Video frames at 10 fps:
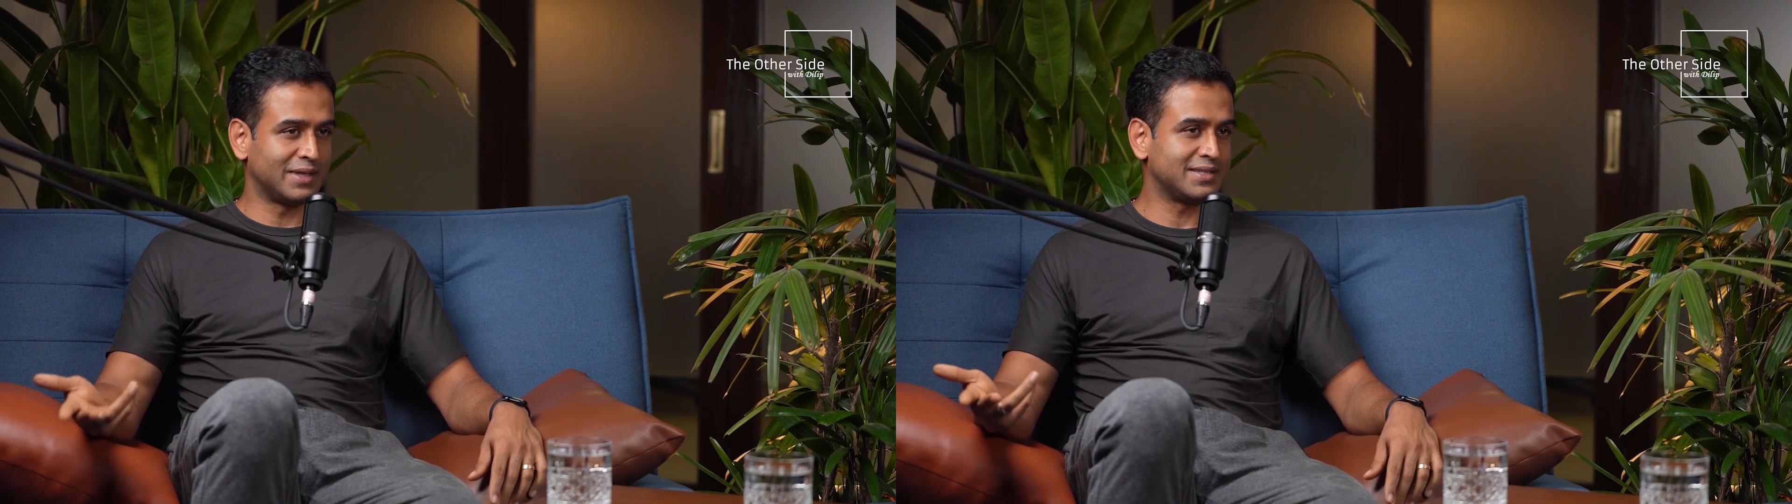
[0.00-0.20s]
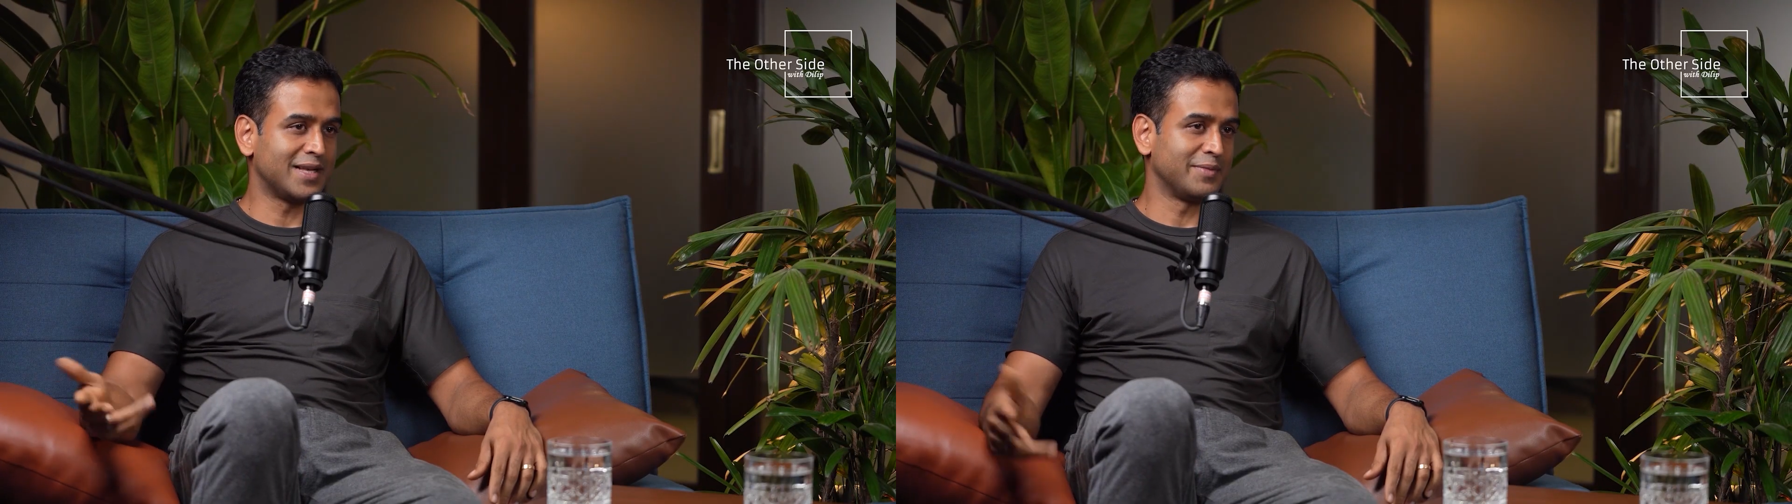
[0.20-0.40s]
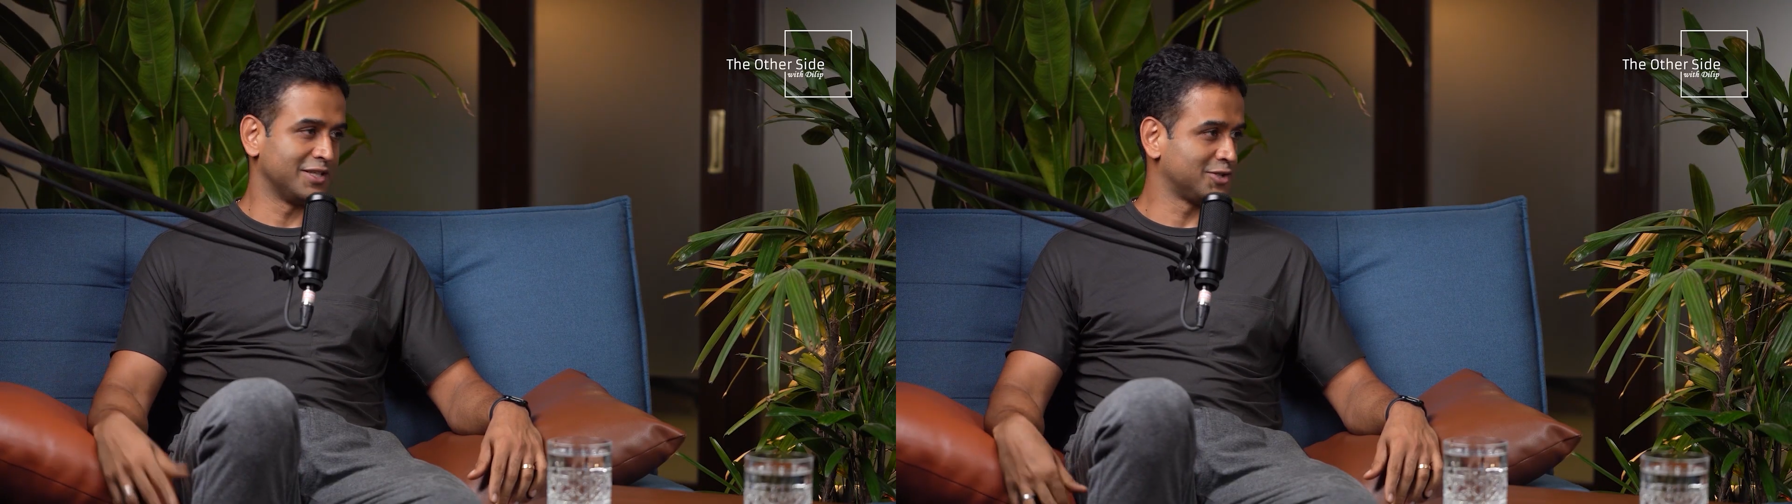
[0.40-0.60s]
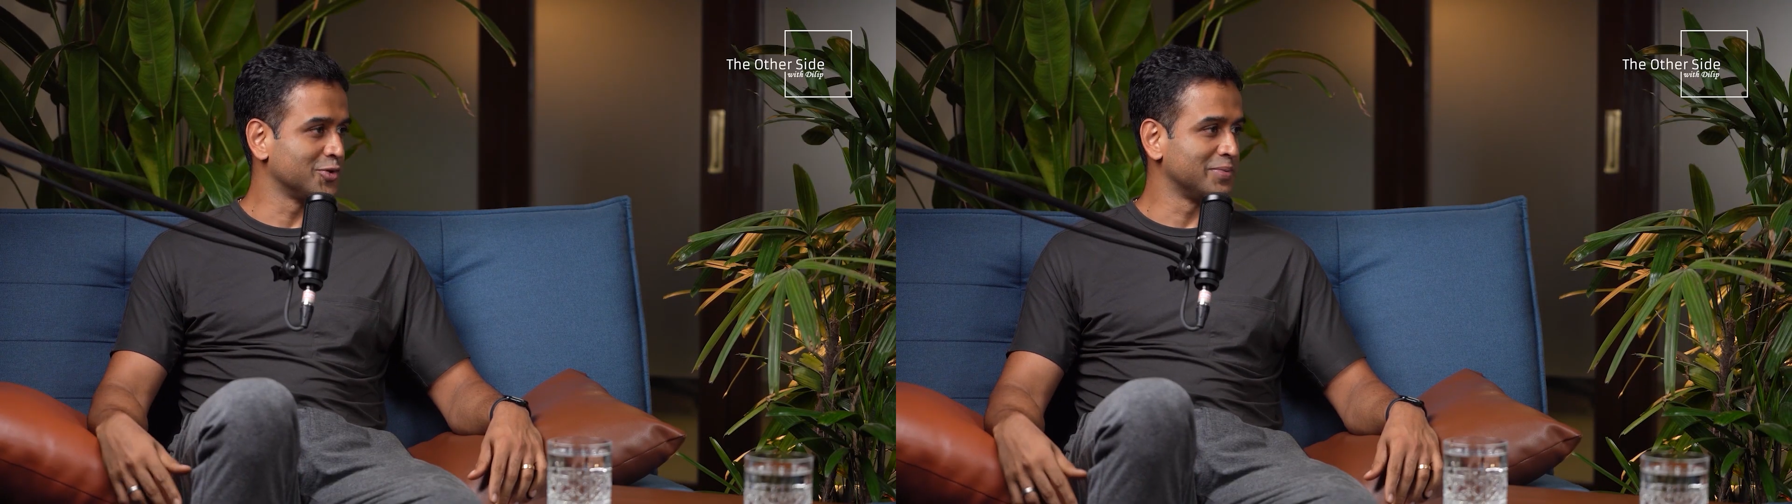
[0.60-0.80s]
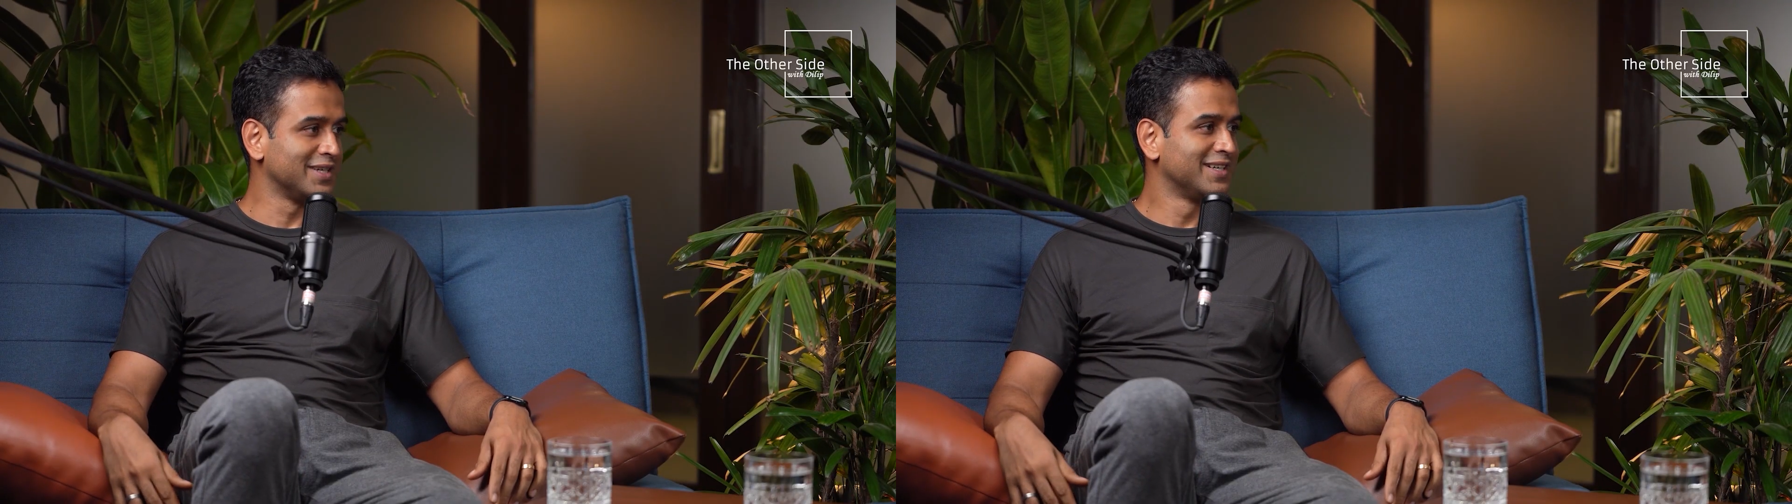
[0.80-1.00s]
Please tell me it's
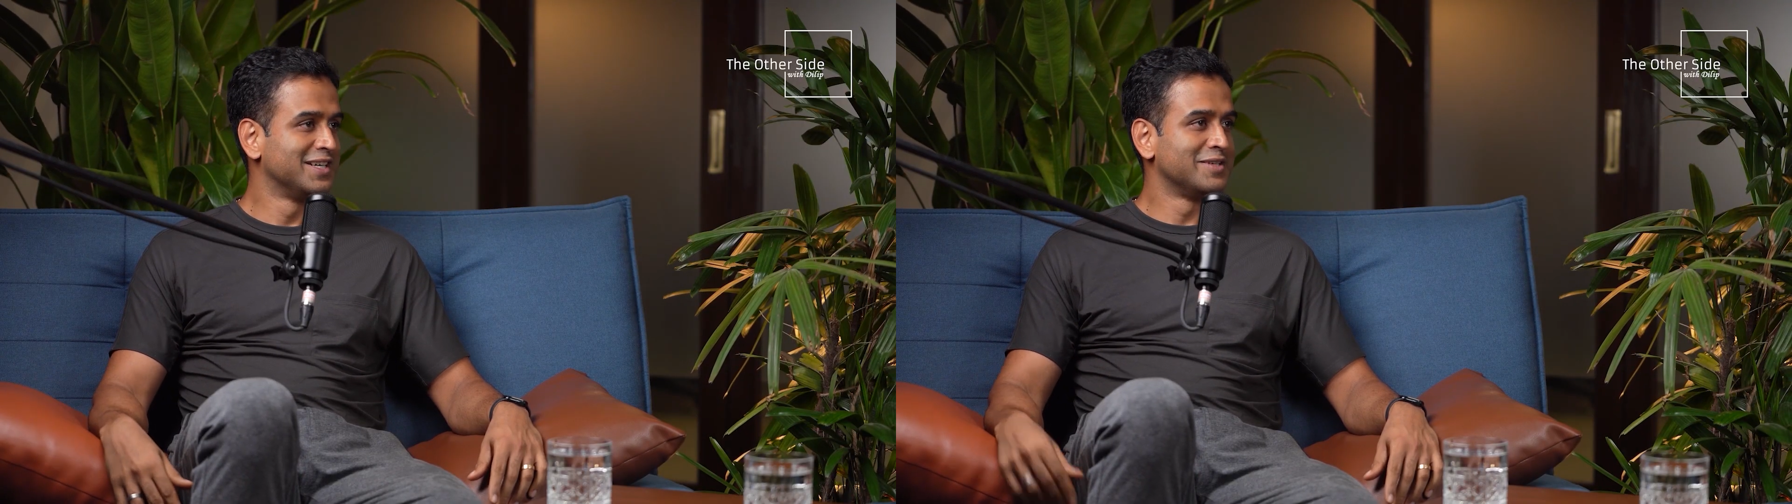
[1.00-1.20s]
stupid,